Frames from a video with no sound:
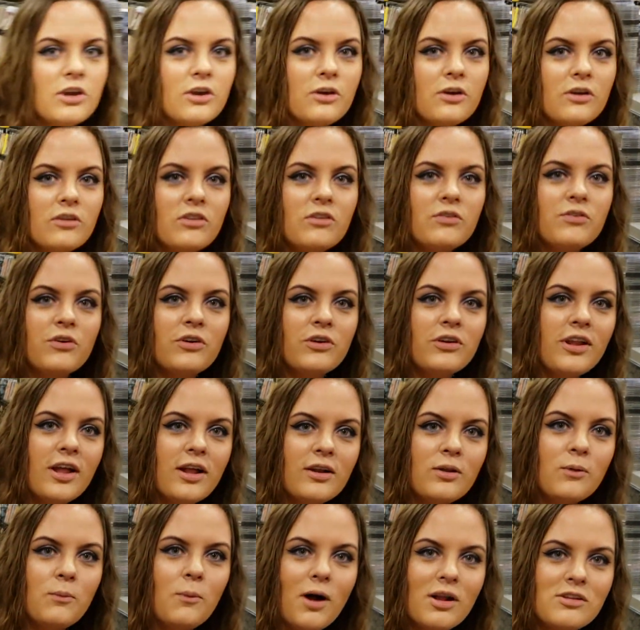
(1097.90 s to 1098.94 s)
curious if
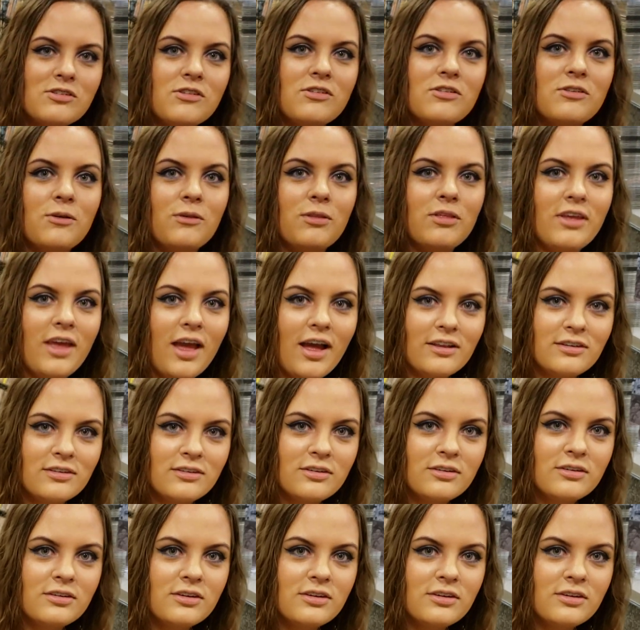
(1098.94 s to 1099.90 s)
Fernanda watches till the end.